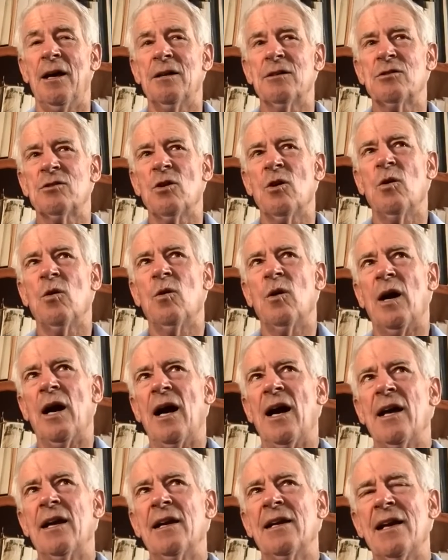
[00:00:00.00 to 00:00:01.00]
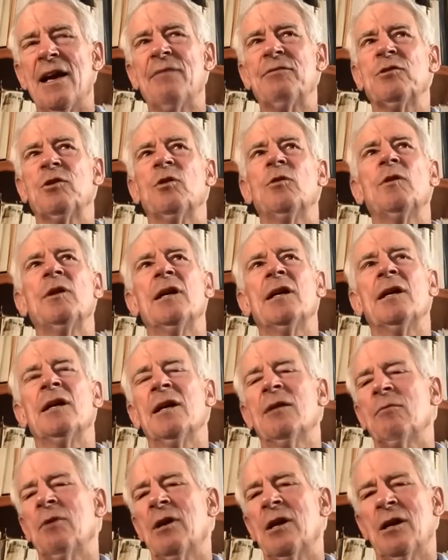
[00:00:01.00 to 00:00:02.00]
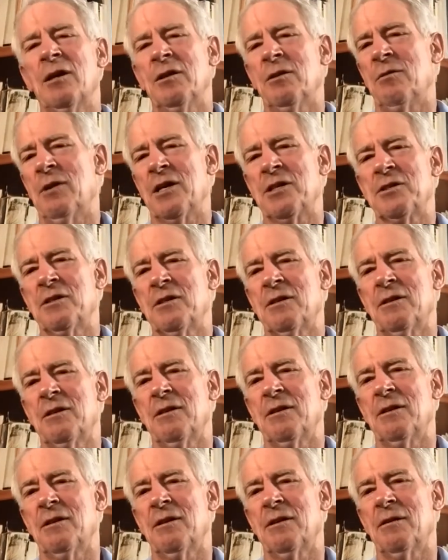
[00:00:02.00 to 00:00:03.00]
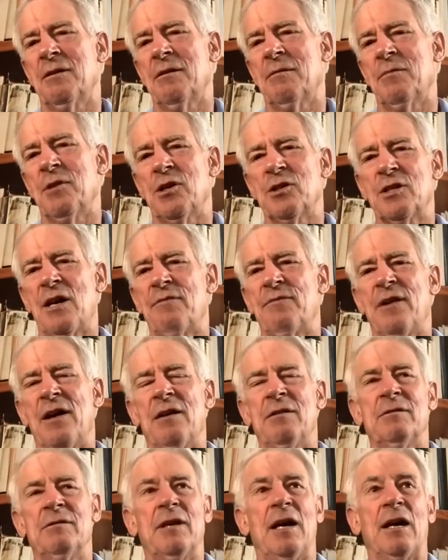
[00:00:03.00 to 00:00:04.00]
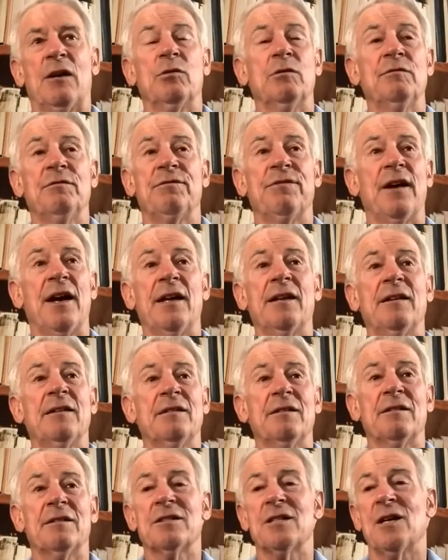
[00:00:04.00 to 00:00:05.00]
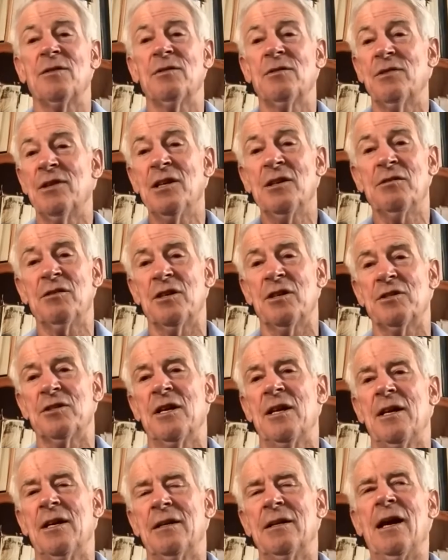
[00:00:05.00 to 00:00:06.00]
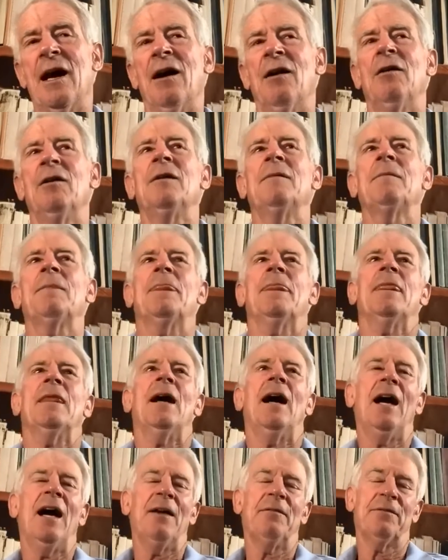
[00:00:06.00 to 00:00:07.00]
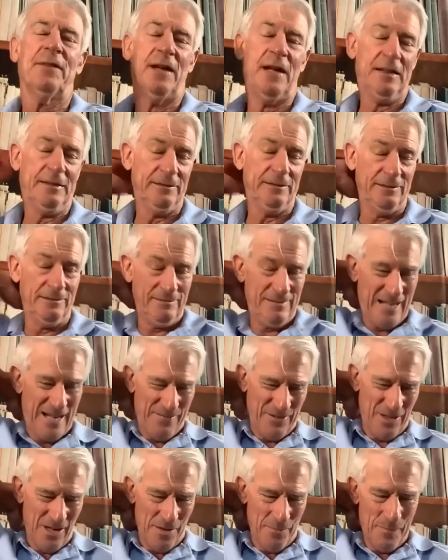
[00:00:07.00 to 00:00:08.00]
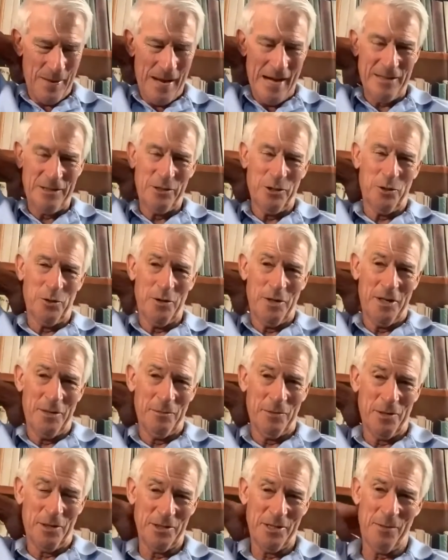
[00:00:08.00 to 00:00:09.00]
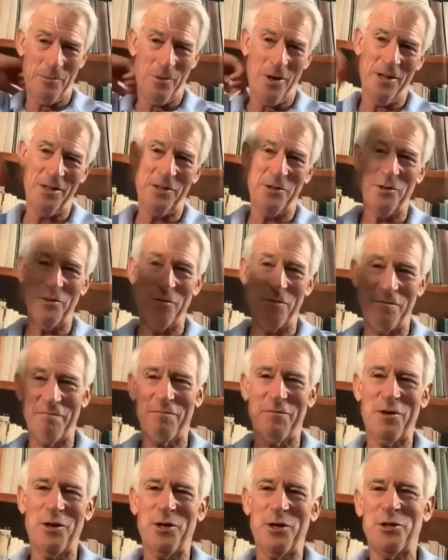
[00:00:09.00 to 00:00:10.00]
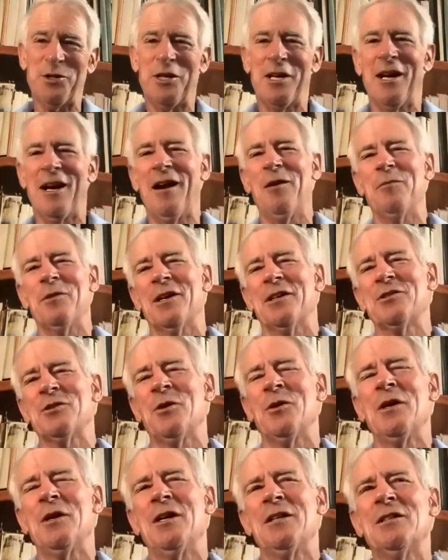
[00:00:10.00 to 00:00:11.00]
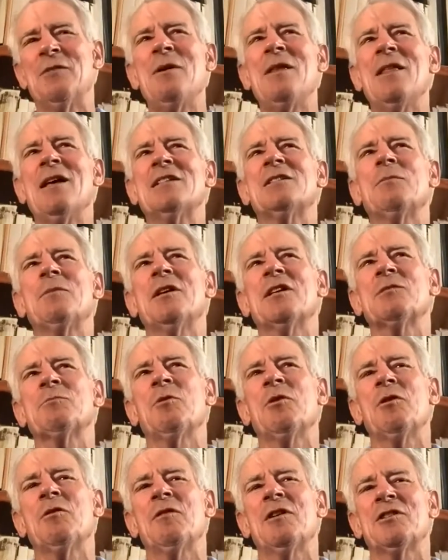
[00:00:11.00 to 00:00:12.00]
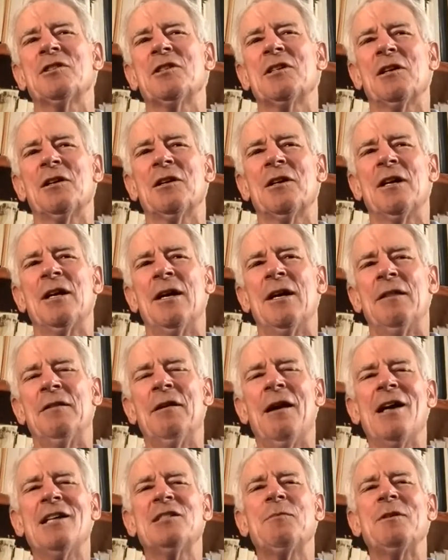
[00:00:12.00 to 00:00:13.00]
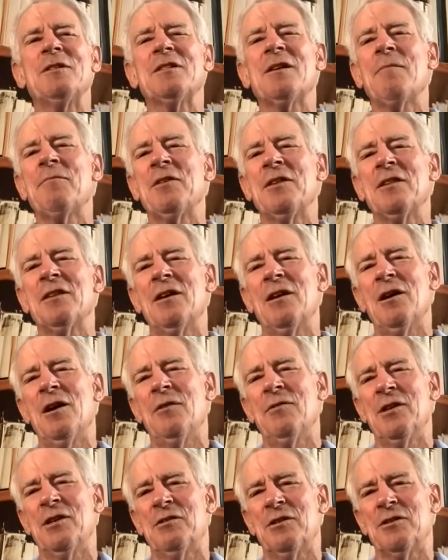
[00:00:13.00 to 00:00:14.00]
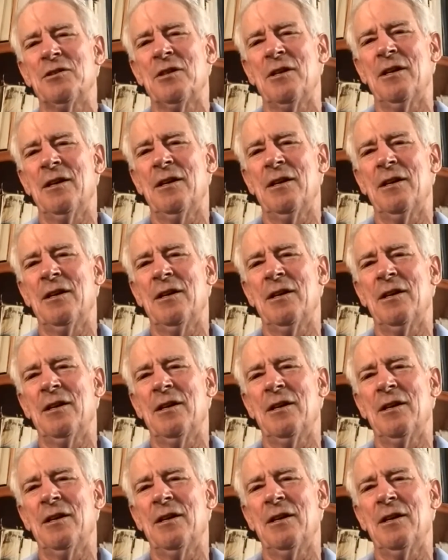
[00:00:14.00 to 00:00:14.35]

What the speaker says: So I left Korean and went on to Russian because I found I couldn't find stuff of interest. Now, I haven't gone back to Korean because I'm on to Persian and Arabic. So to me, that's the biggest motivation killer. There has to be something there of interest.